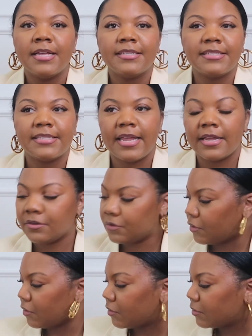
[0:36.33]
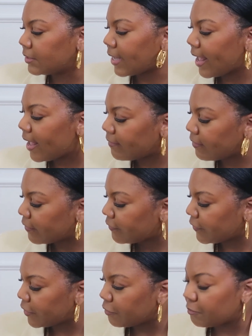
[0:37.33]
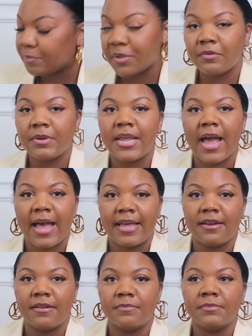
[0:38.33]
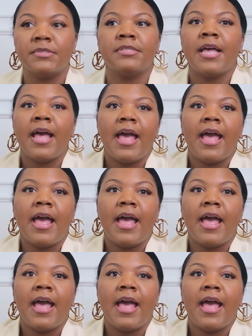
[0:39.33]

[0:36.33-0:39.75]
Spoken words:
sandals, I have a few beauty items